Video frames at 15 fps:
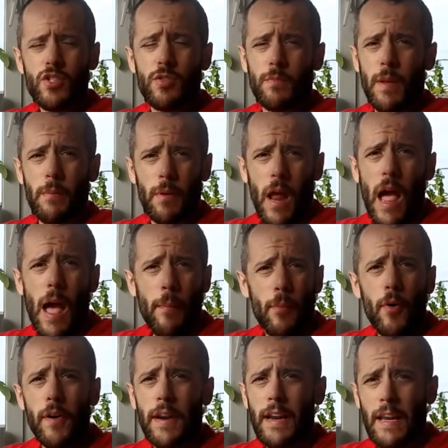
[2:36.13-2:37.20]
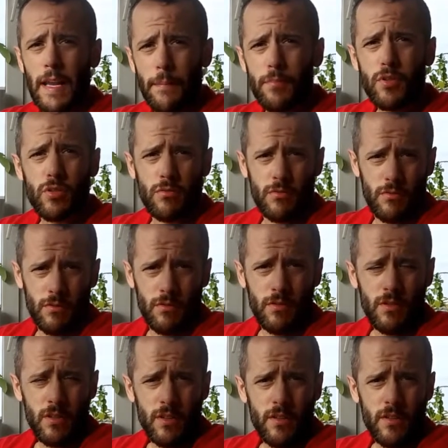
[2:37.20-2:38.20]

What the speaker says: to be able to hop on an elliptical